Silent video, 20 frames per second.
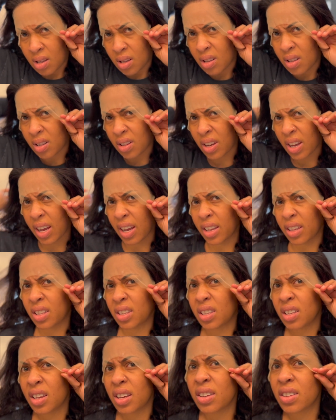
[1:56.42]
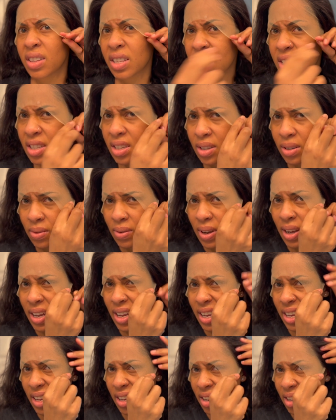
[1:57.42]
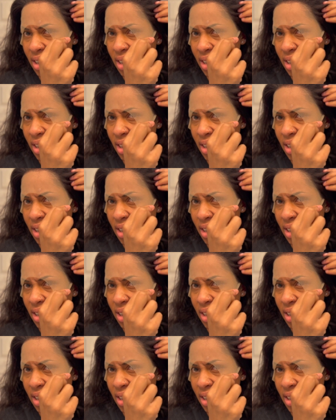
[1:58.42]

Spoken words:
Okay, so this is why,